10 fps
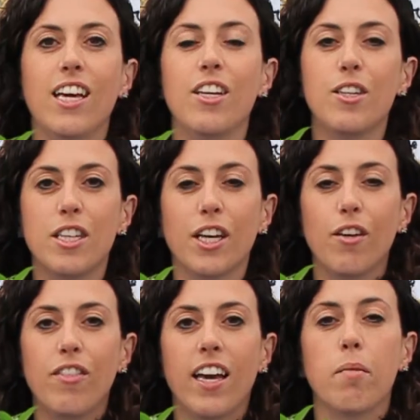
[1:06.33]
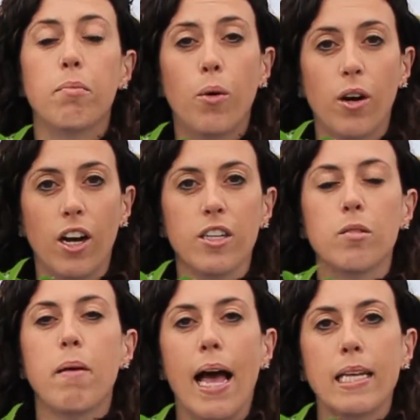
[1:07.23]
can use the Cuphea in borders,
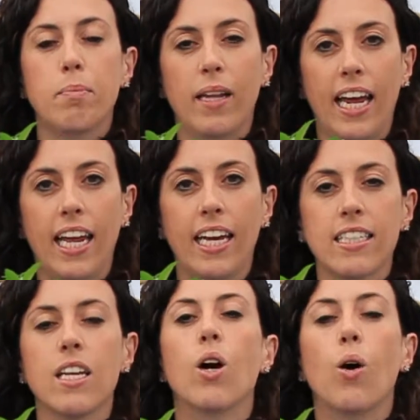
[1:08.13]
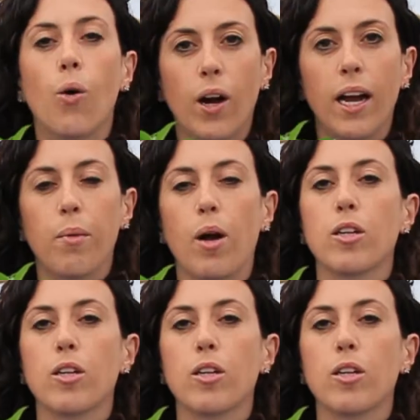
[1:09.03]
mass plantings, or it works